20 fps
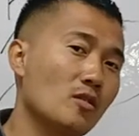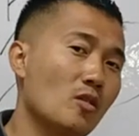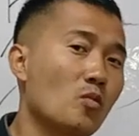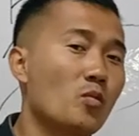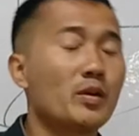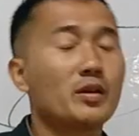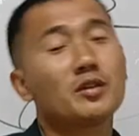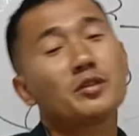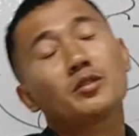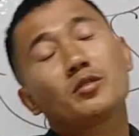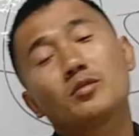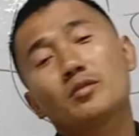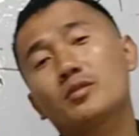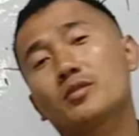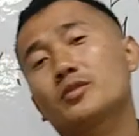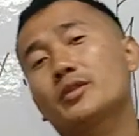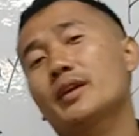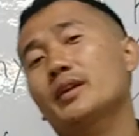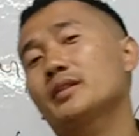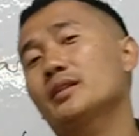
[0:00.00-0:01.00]
or whether
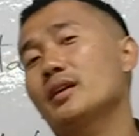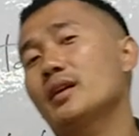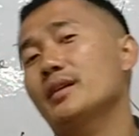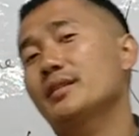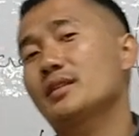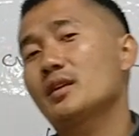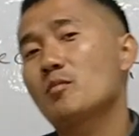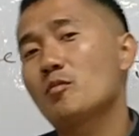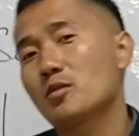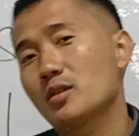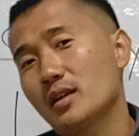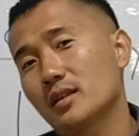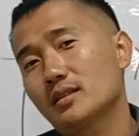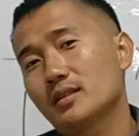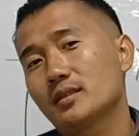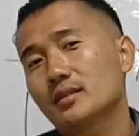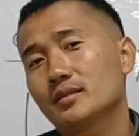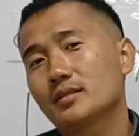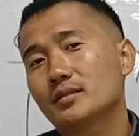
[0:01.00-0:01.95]
you break the exam or not.